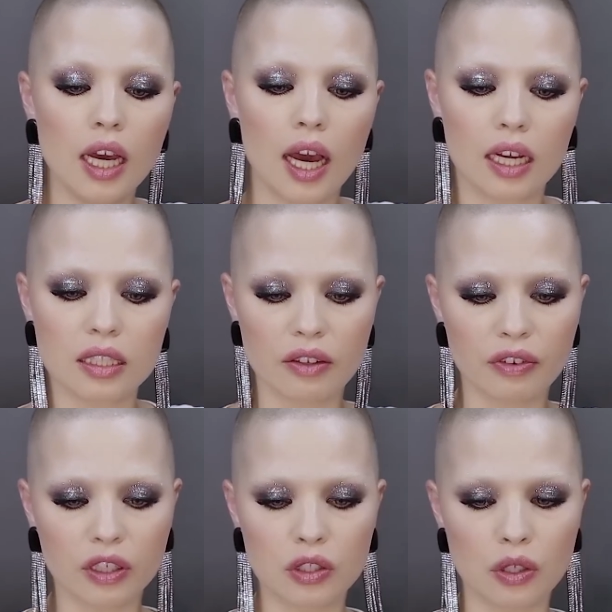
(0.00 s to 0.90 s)
And
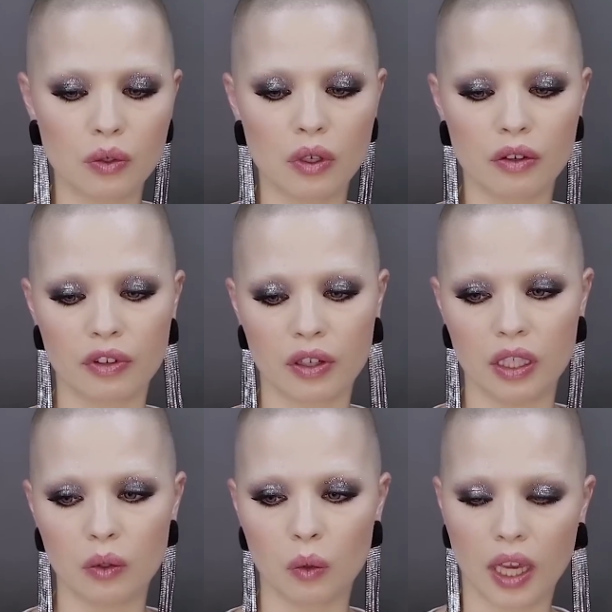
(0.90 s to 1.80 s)
if I do a
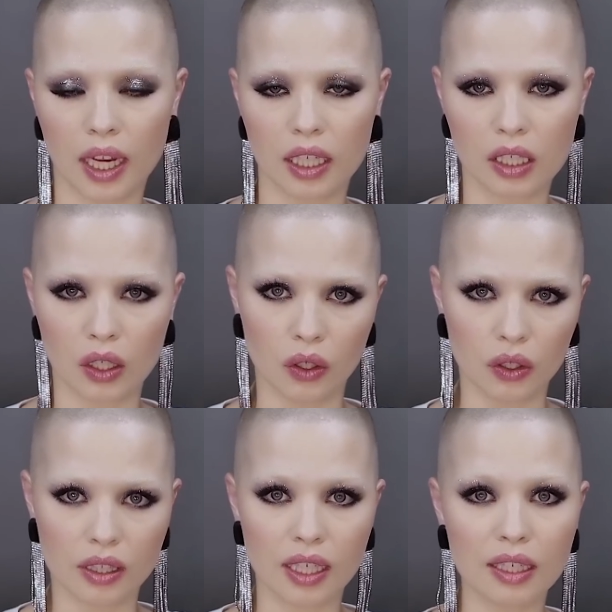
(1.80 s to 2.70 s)
very organic
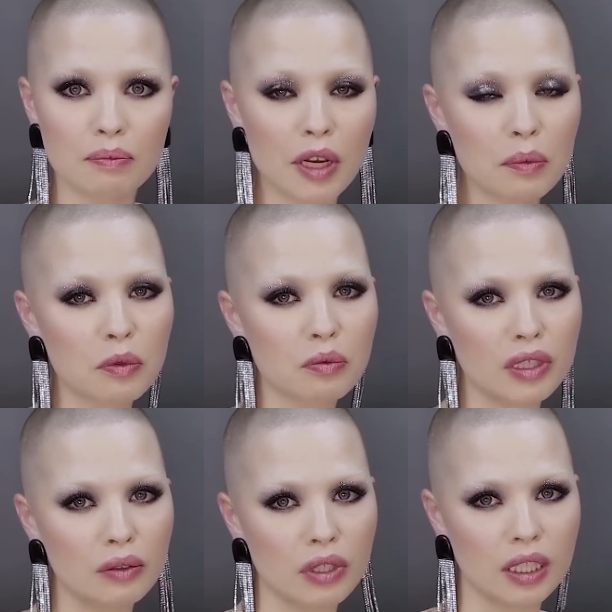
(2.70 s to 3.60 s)
look, then it might be
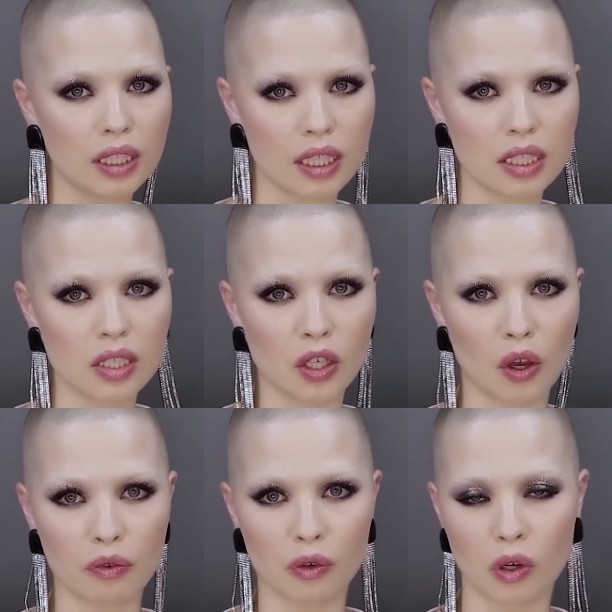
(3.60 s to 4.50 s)
really nice to
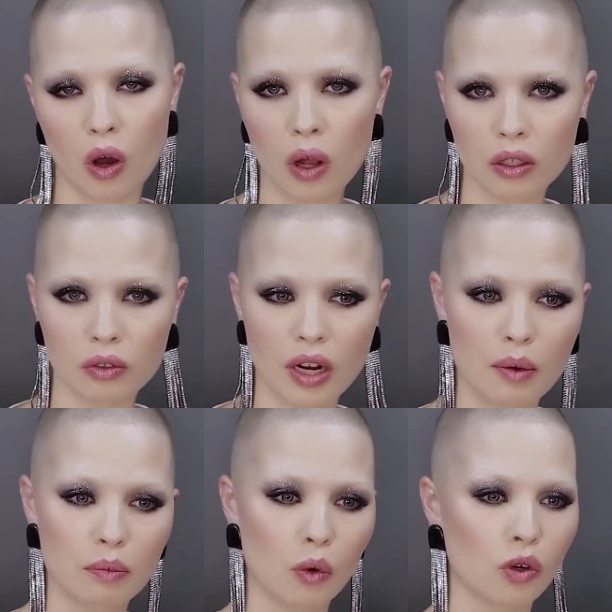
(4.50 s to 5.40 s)
go for a
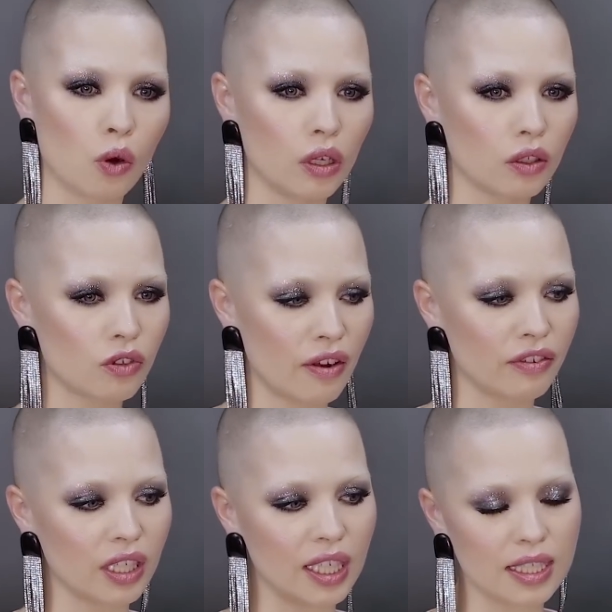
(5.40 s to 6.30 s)
hologram or a
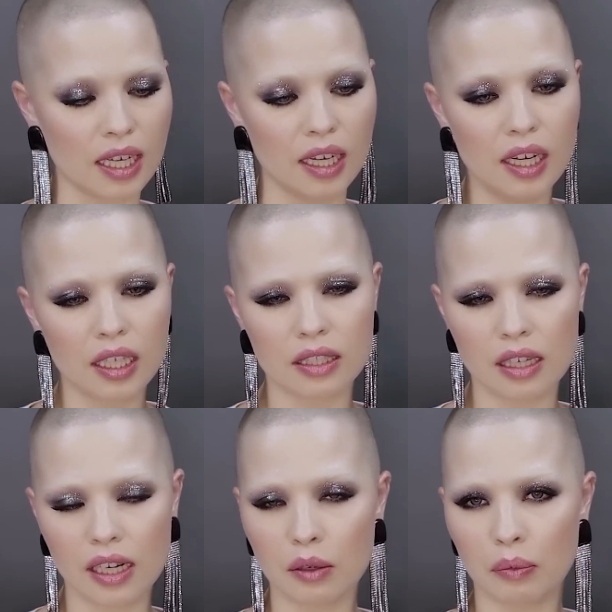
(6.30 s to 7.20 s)
holographic glitter, because
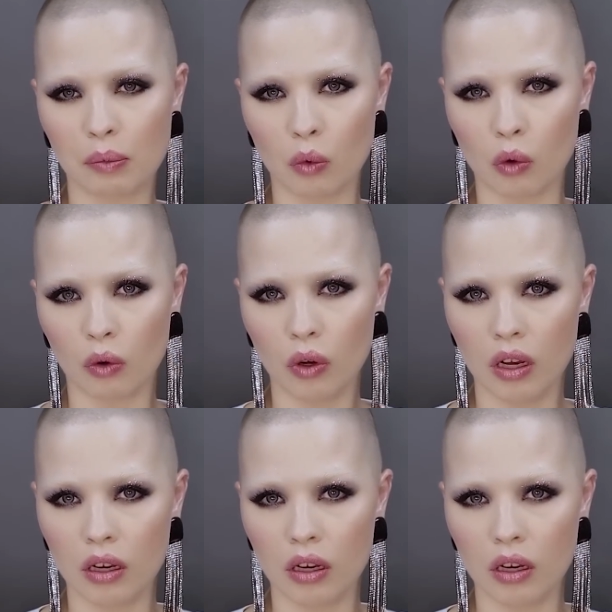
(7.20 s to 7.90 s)
they're a little bit more